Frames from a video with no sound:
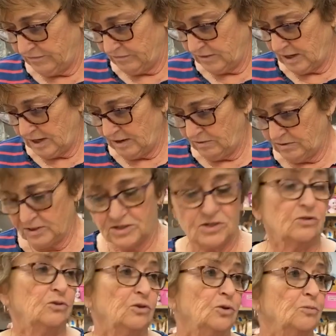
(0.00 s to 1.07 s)
I always
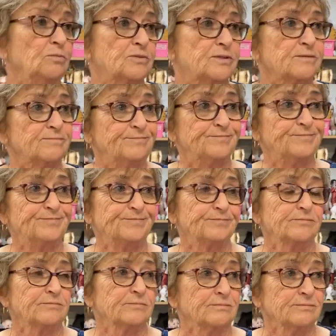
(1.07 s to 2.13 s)
do loops.
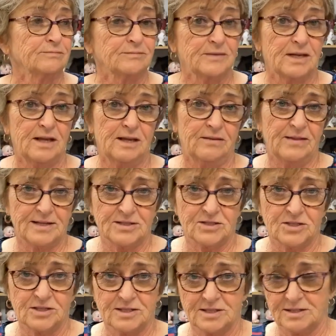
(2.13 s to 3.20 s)
Yeah. And that's
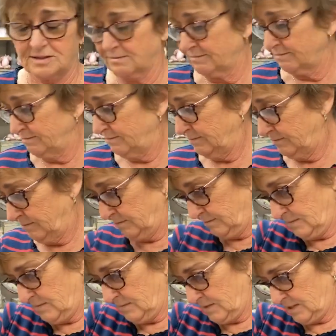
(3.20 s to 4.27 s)
just
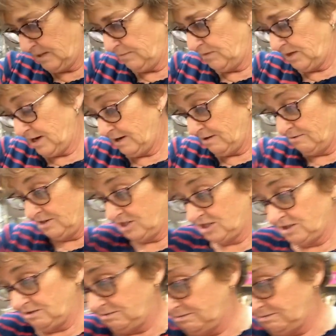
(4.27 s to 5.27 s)
something I always do.